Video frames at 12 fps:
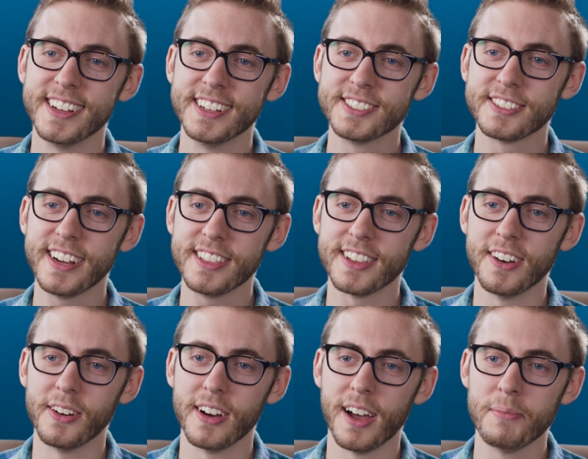It's great
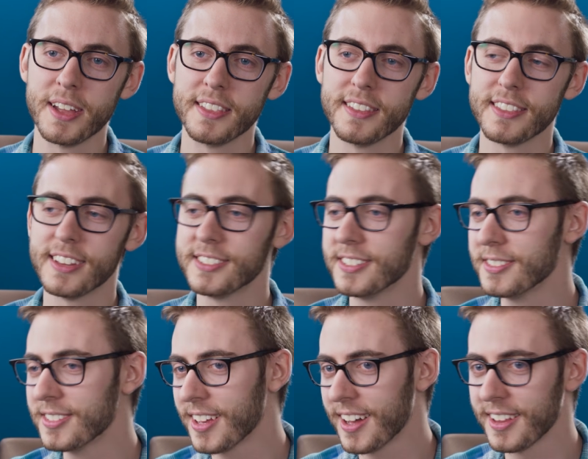though. I mean, this
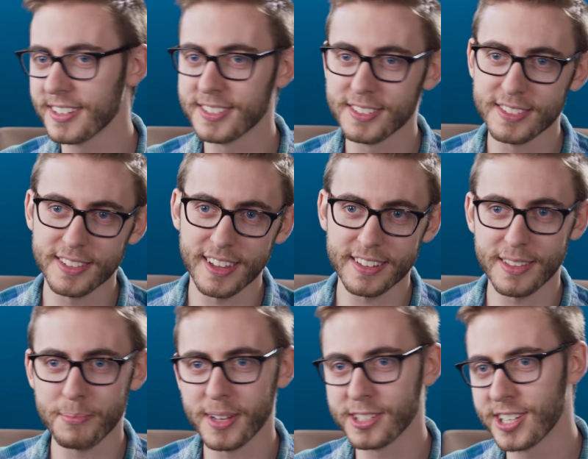is like the
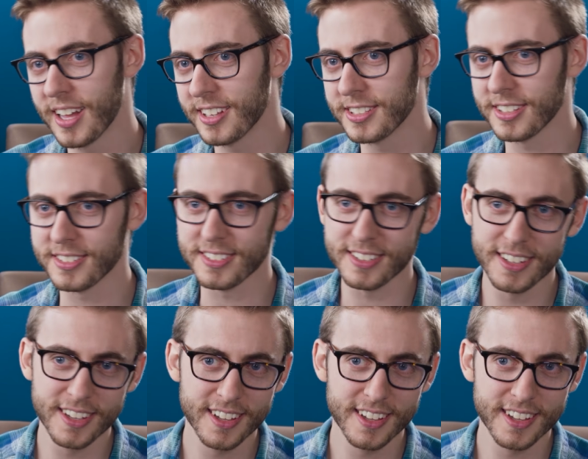big challenge as,